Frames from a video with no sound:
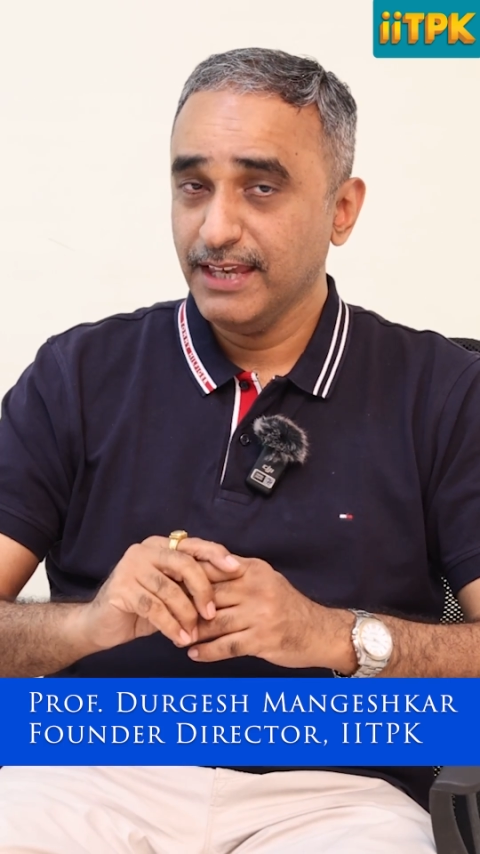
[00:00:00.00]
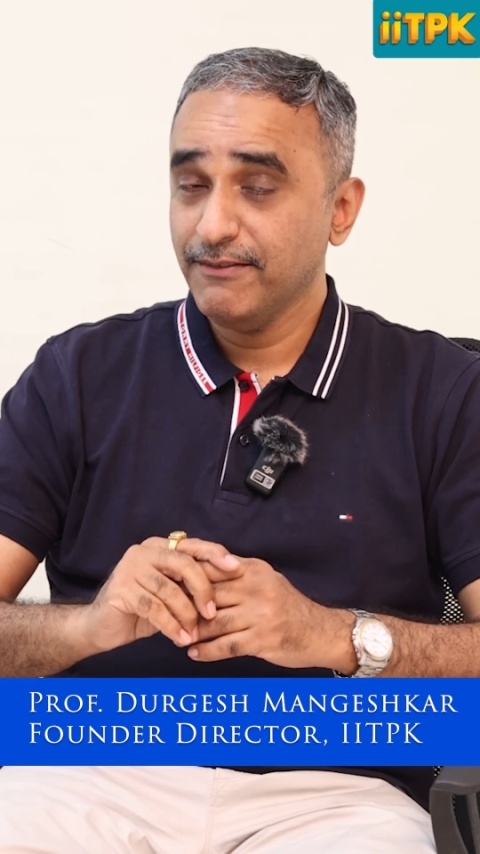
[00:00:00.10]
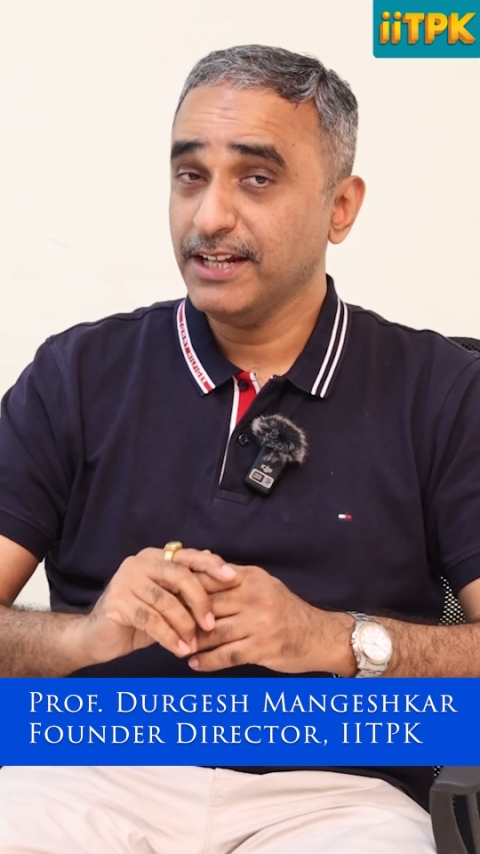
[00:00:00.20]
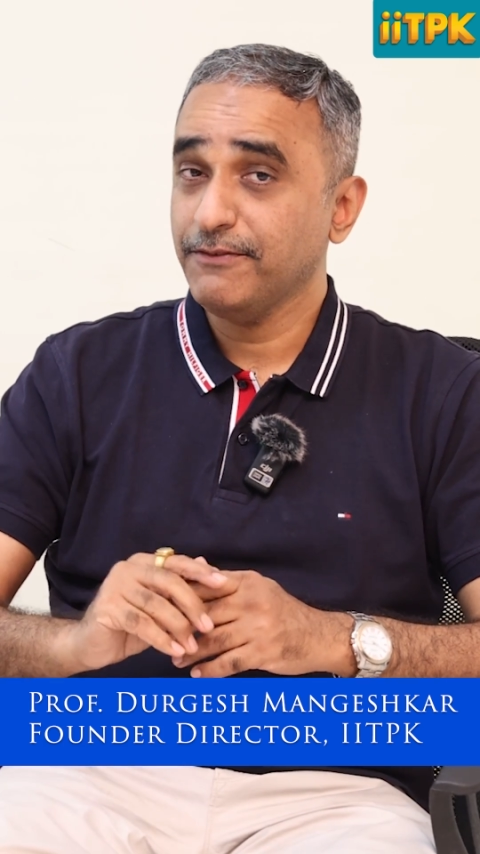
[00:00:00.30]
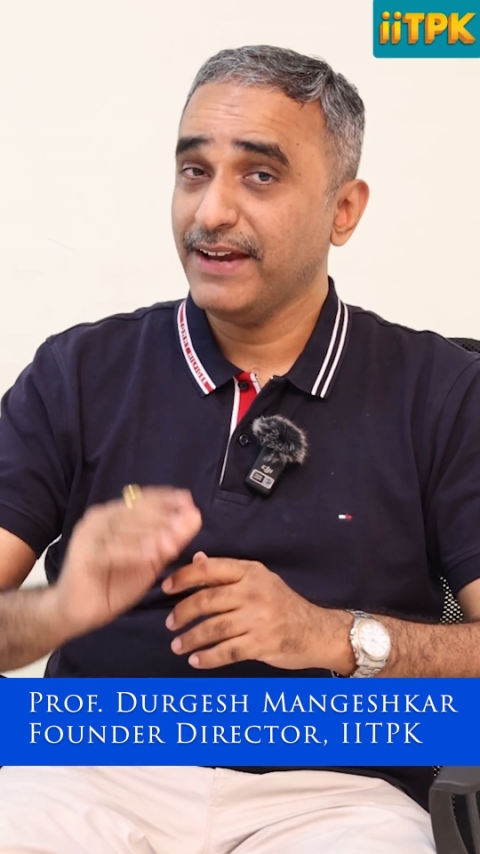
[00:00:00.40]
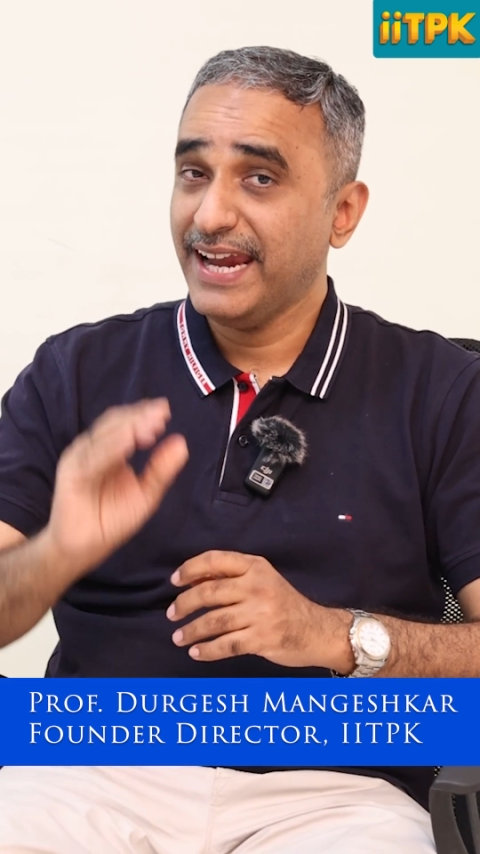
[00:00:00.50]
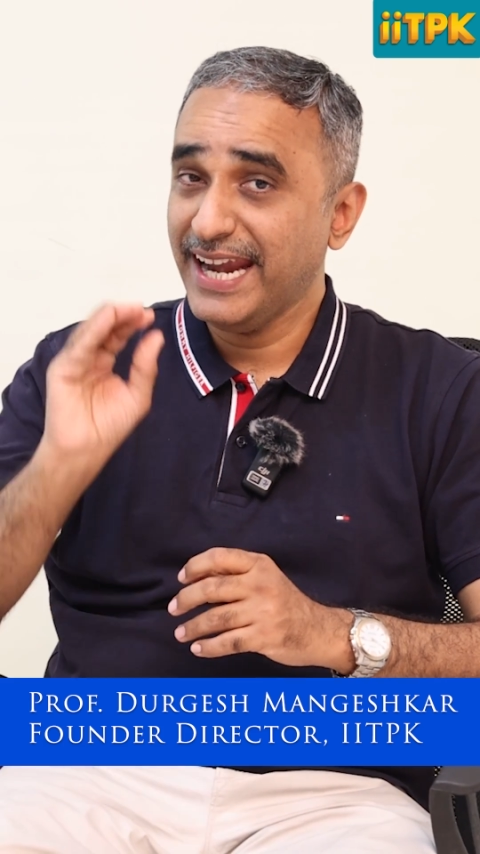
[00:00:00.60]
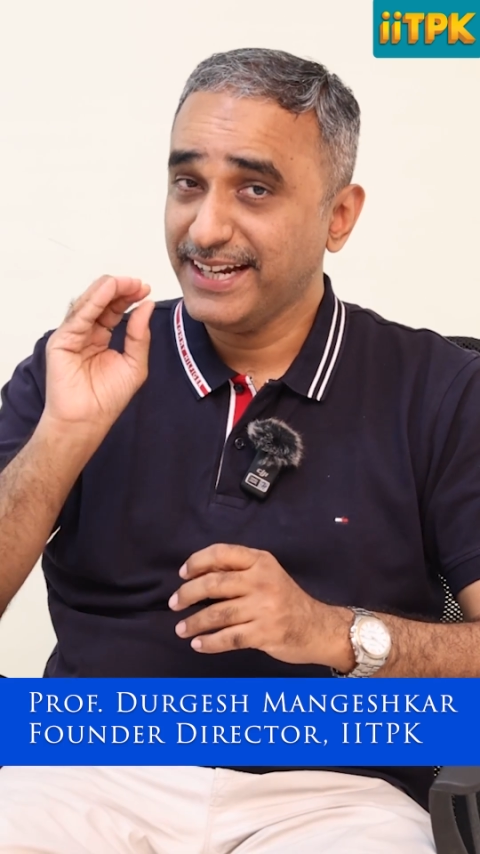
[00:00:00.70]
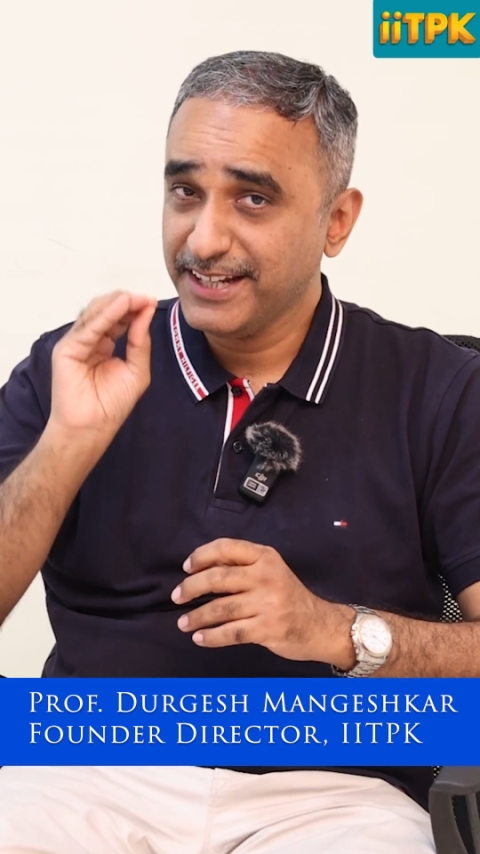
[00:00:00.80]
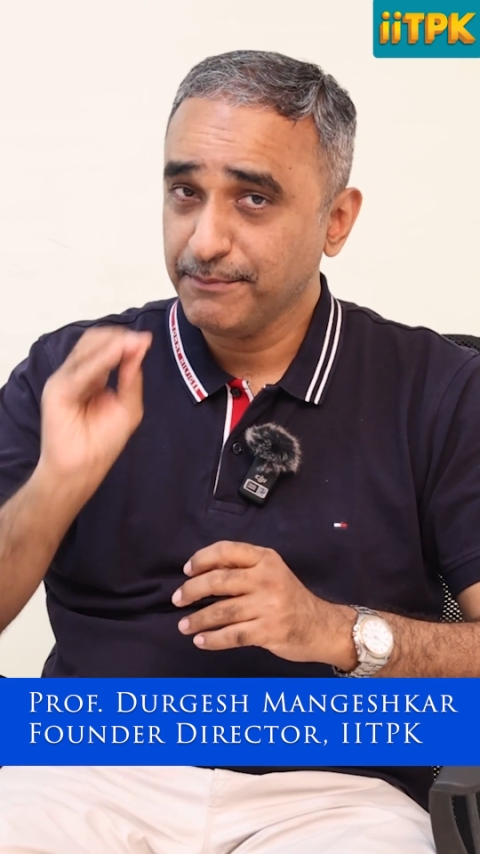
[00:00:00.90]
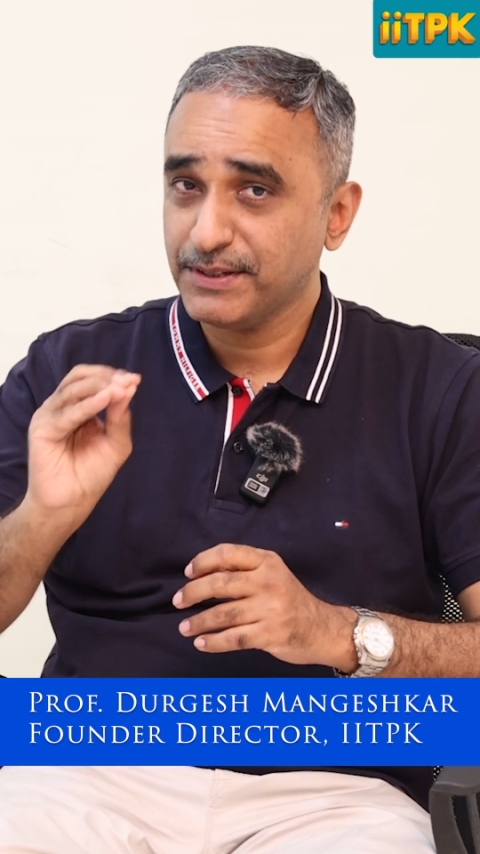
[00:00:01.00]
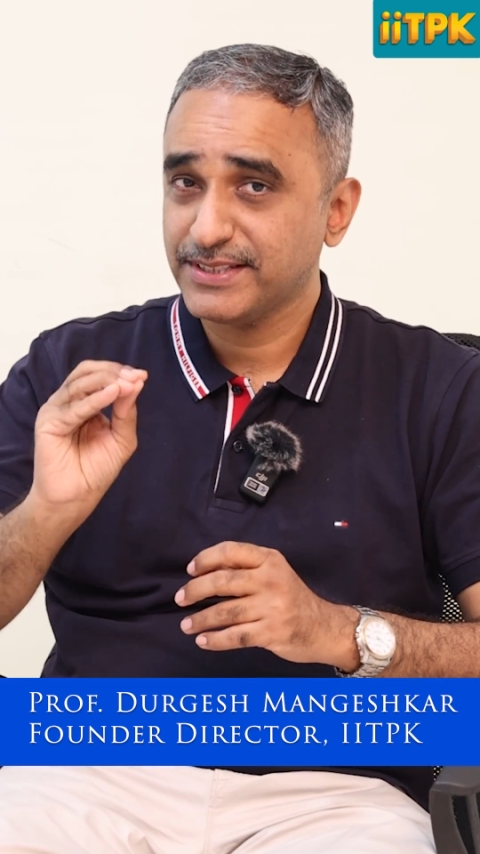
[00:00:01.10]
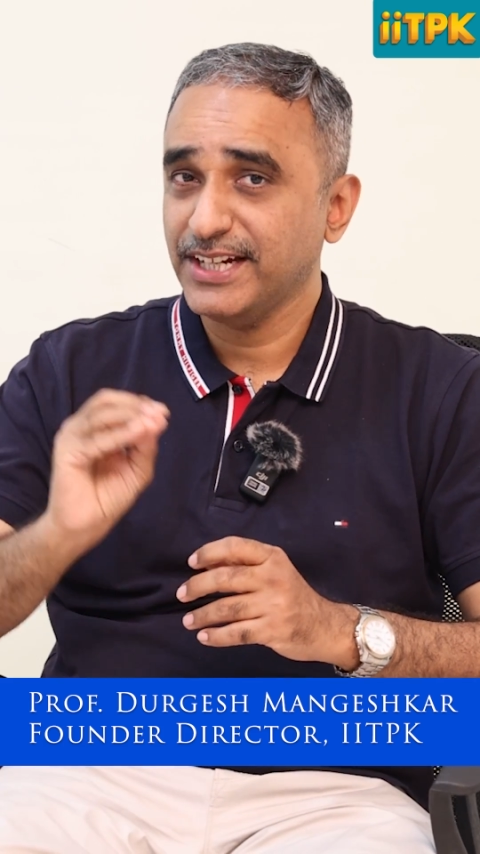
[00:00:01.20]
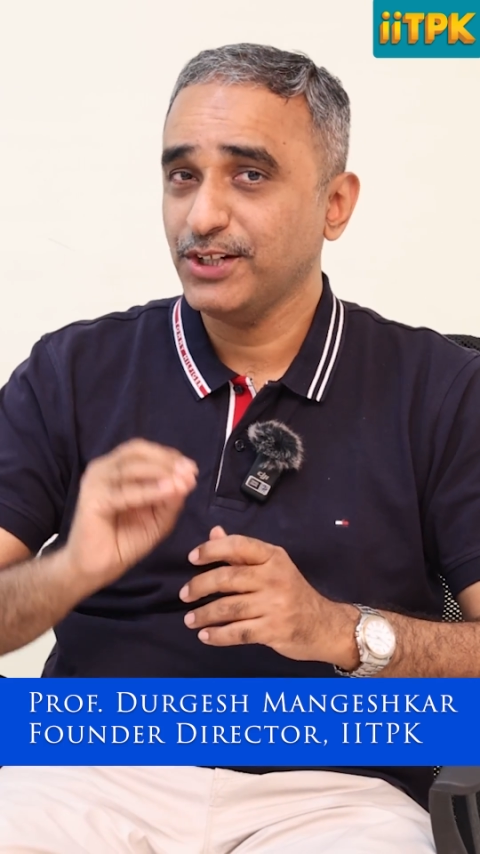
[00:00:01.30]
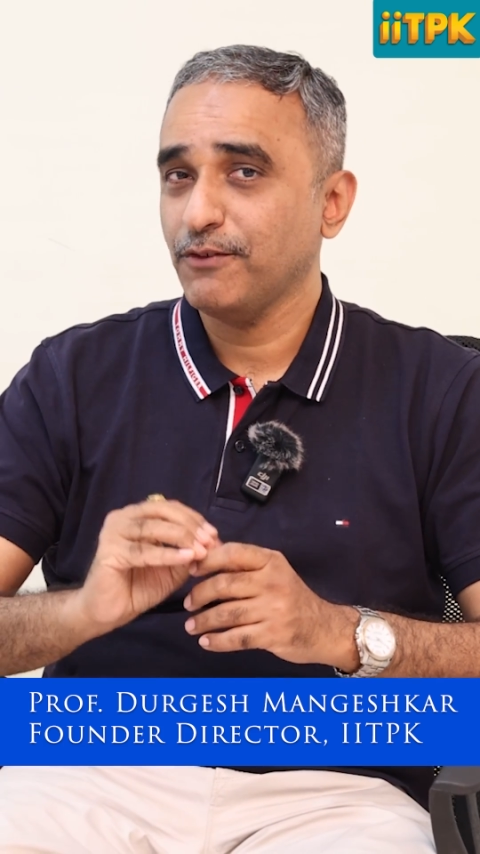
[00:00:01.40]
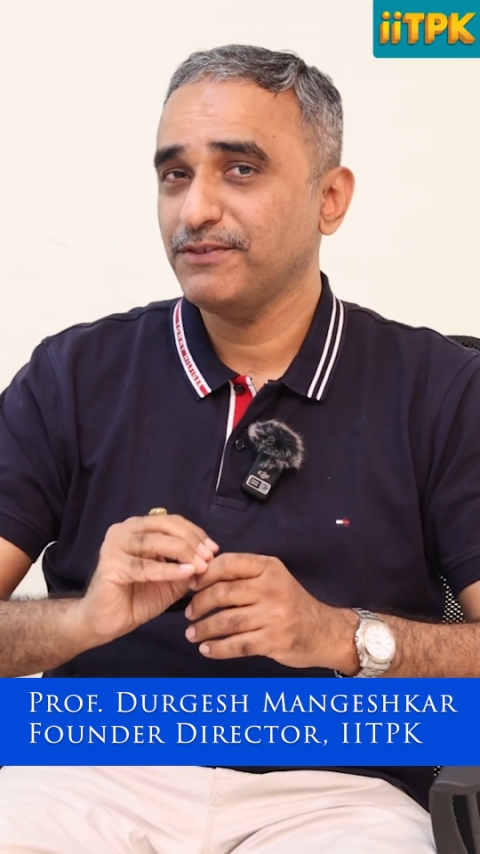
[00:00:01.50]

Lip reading: even if 80%